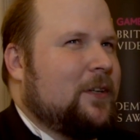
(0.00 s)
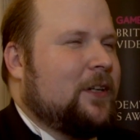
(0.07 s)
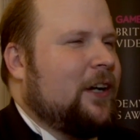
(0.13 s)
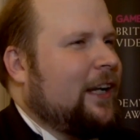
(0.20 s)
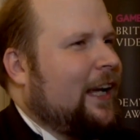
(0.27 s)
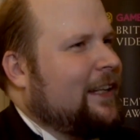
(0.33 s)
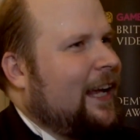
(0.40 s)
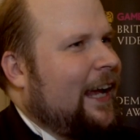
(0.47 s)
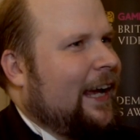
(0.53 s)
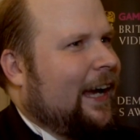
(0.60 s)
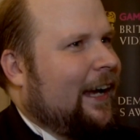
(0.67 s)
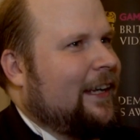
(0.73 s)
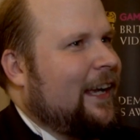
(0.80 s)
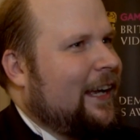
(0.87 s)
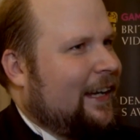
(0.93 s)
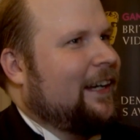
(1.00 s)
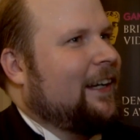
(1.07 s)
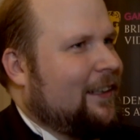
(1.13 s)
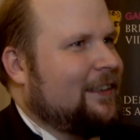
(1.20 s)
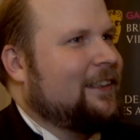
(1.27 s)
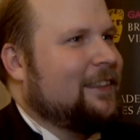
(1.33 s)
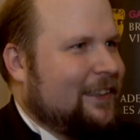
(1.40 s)
Good idea, yeah.
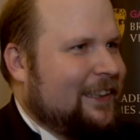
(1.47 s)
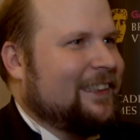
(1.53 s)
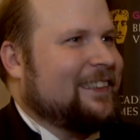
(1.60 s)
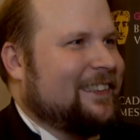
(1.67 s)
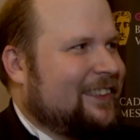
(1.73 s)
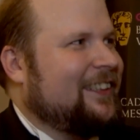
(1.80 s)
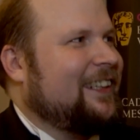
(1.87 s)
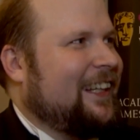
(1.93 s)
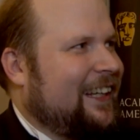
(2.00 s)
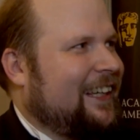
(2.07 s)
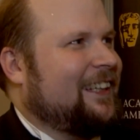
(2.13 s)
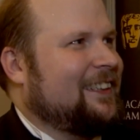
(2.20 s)
Yes, good idea.